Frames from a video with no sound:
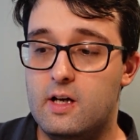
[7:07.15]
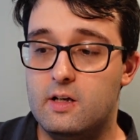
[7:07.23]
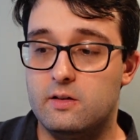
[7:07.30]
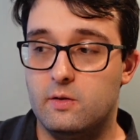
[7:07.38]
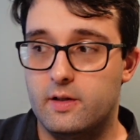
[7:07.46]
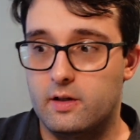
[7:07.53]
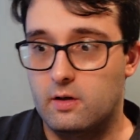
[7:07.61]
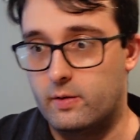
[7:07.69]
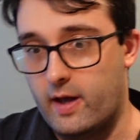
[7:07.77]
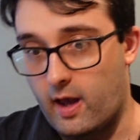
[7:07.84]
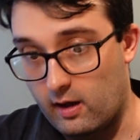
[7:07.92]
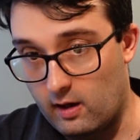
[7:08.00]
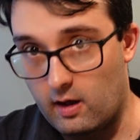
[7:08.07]
So I was like,
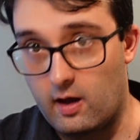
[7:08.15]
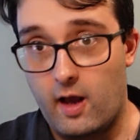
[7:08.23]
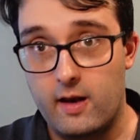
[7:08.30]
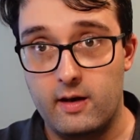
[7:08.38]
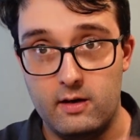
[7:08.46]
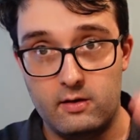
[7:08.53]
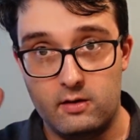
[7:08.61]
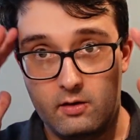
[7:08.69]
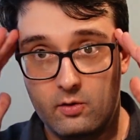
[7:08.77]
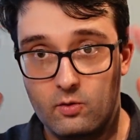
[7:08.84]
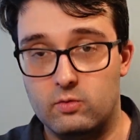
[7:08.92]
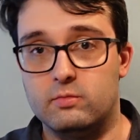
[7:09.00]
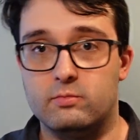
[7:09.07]
okay, I need
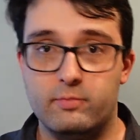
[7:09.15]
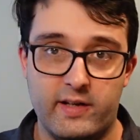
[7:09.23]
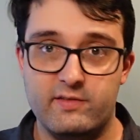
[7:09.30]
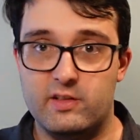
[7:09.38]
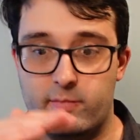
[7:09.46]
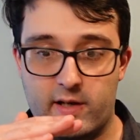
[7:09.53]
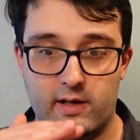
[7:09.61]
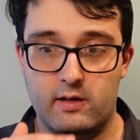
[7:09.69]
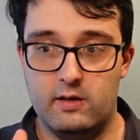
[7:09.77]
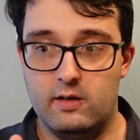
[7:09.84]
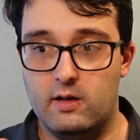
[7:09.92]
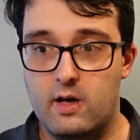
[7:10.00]
to pivot back.